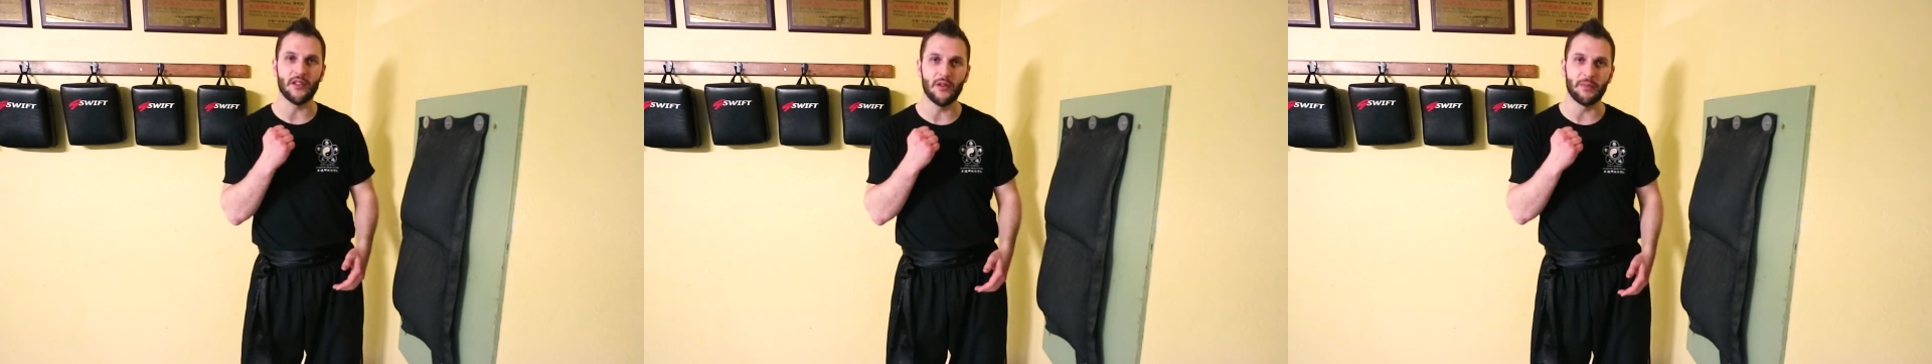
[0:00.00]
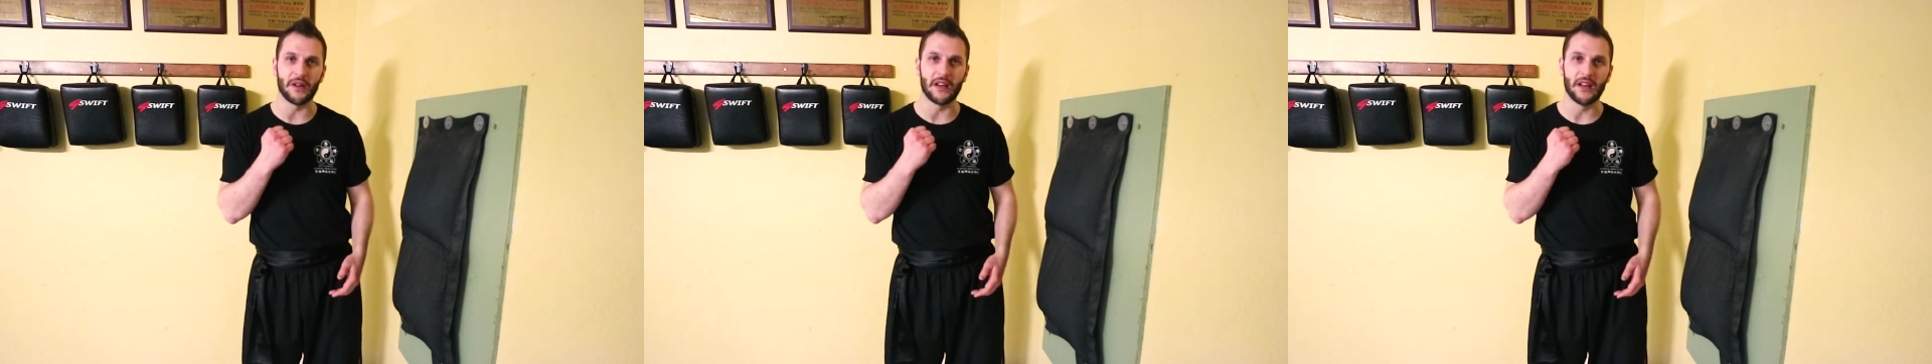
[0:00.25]

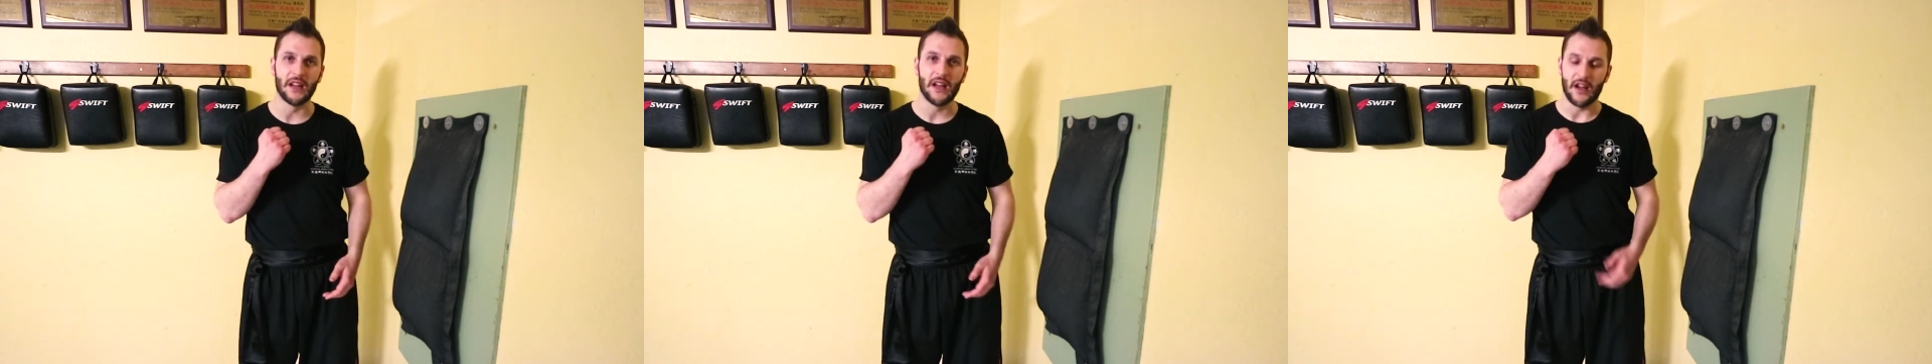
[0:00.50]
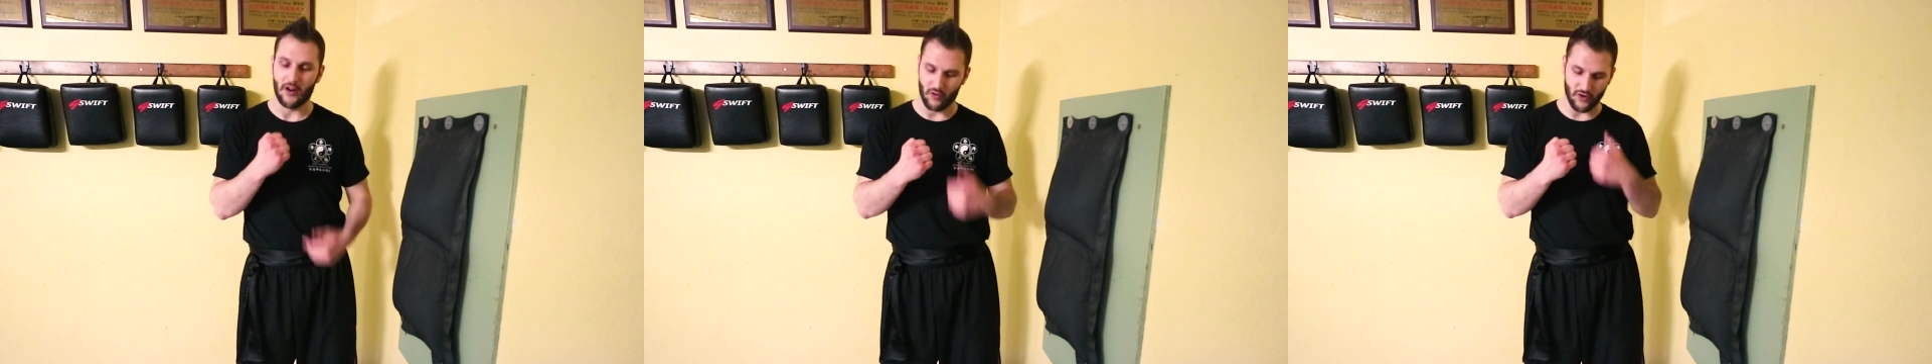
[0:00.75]
open
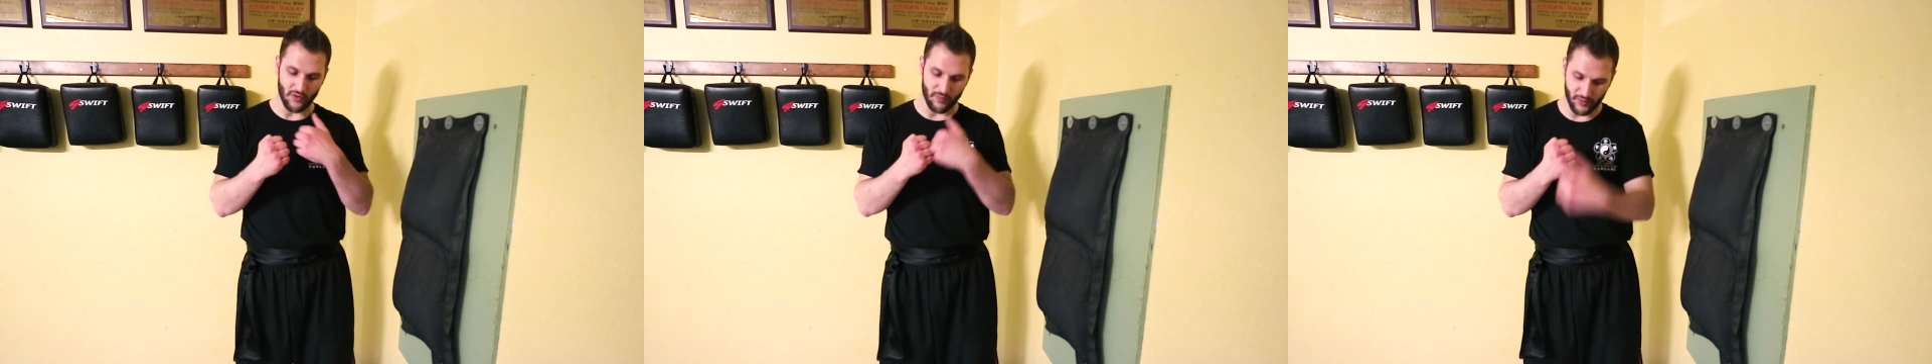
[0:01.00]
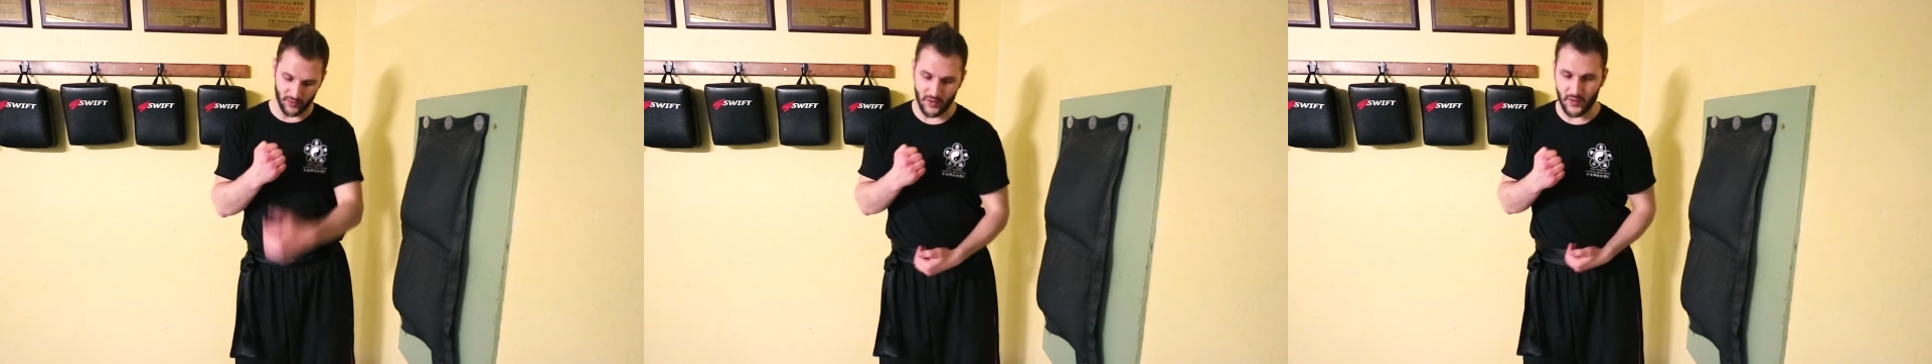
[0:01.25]
or you
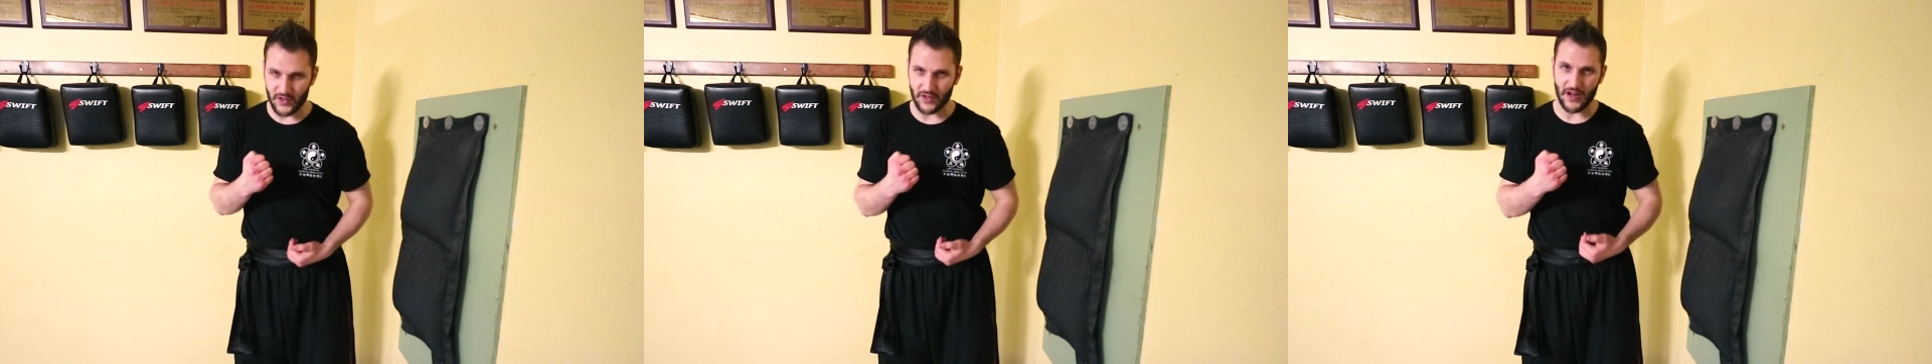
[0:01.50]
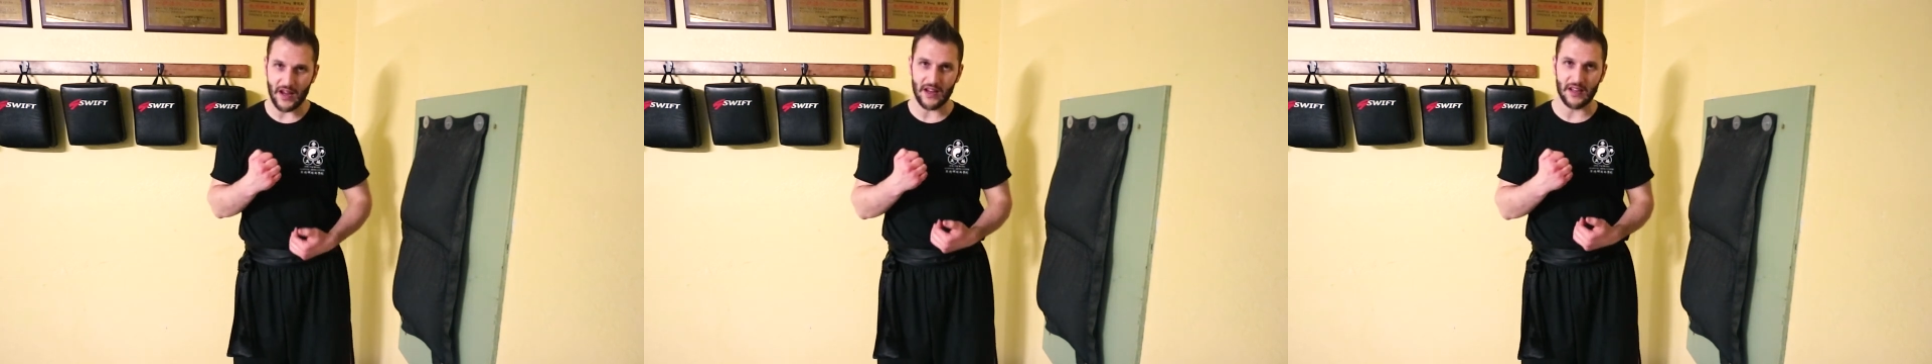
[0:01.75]
bruise
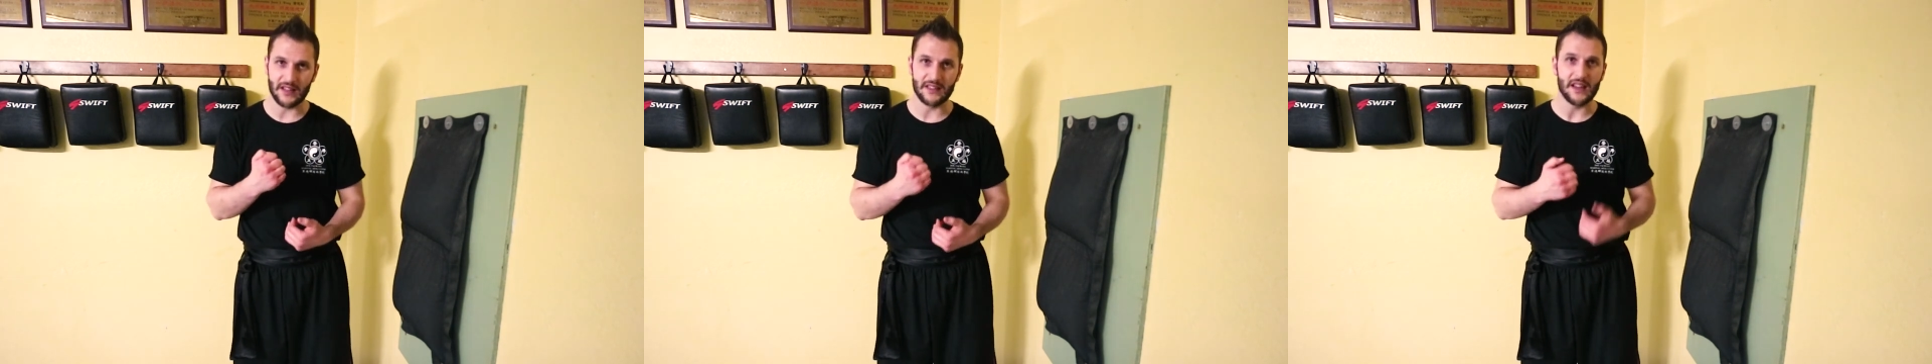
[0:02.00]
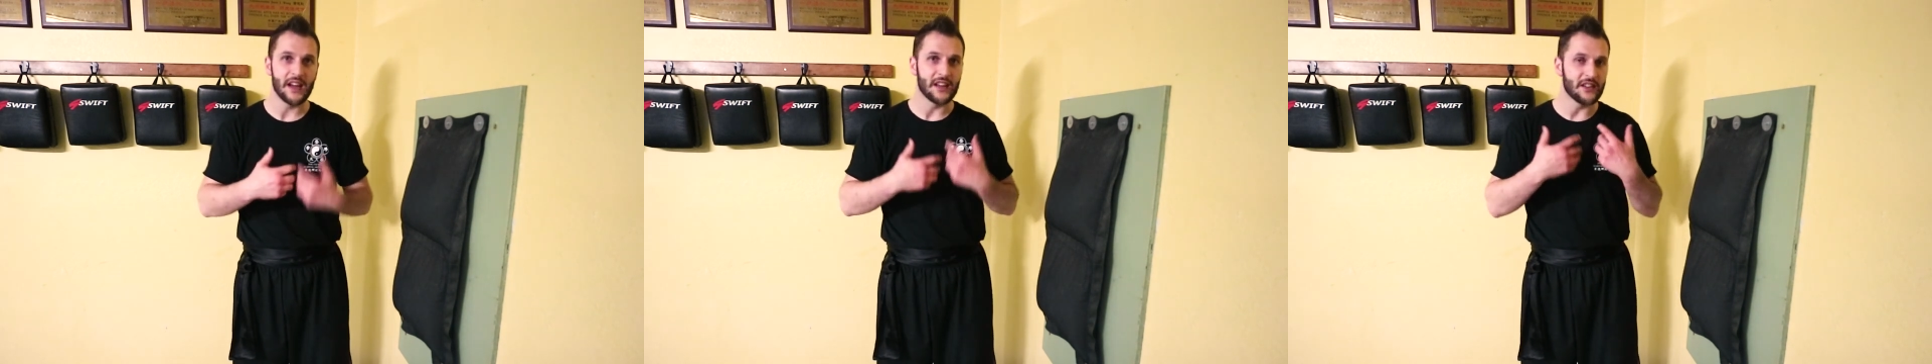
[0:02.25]
your hands,